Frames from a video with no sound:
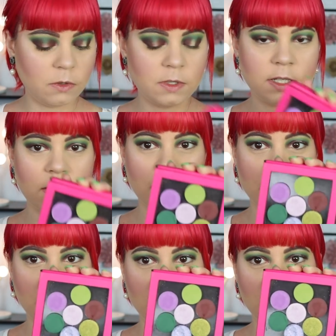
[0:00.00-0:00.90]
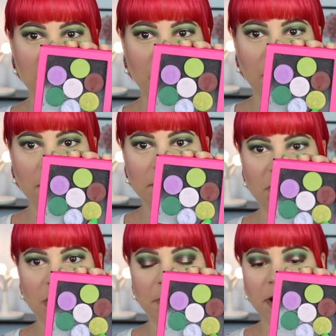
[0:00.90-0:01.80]
use this beautiful
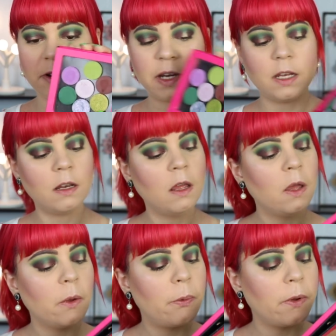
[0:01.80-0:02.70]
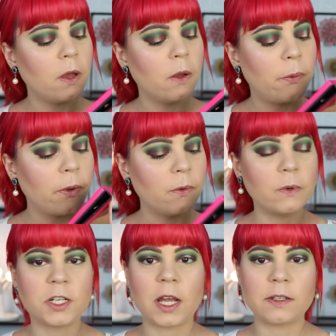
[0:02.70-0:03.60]
shimmery green,
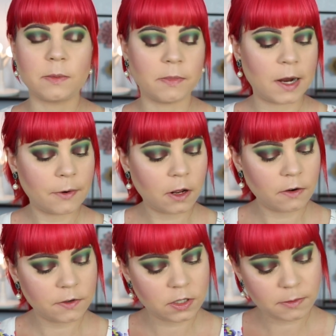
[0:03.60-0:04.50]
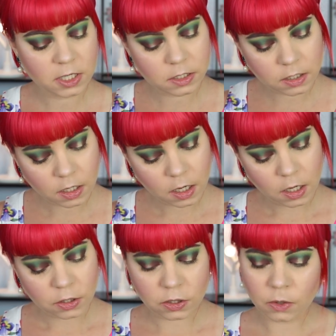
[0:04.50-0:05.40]
which has some brown on it for some reason,
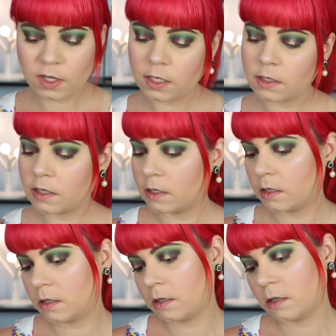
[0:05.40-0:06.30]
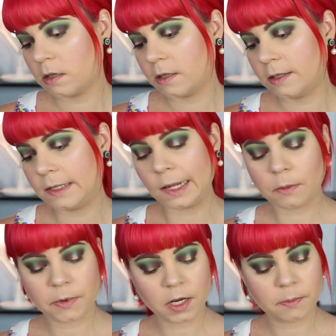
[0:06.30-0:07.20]
so this is
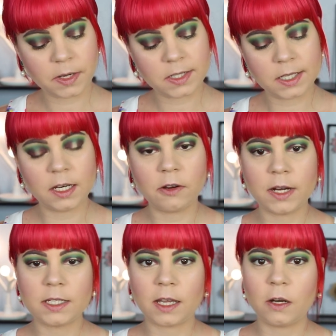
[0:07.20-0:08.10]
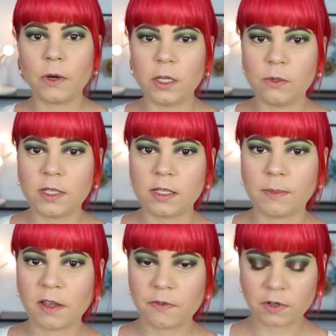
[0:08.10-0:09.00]
Celebrate by Sydney Grace. I know I used this
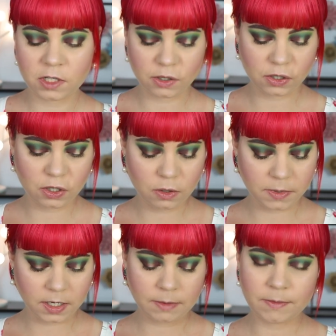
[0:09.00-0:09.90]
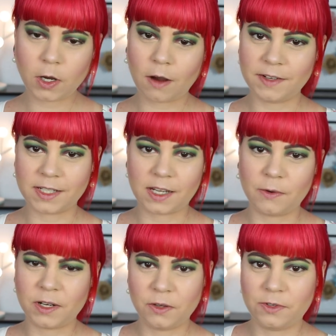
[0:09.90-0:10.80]
in my first look too, but obviously
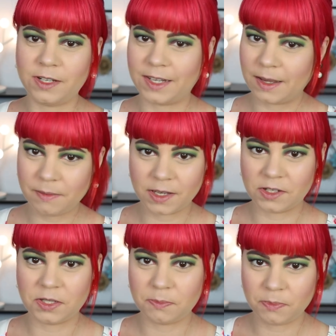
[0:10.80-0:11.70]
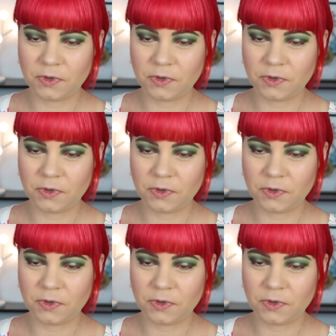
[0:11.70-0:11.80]
I want to use it again because it's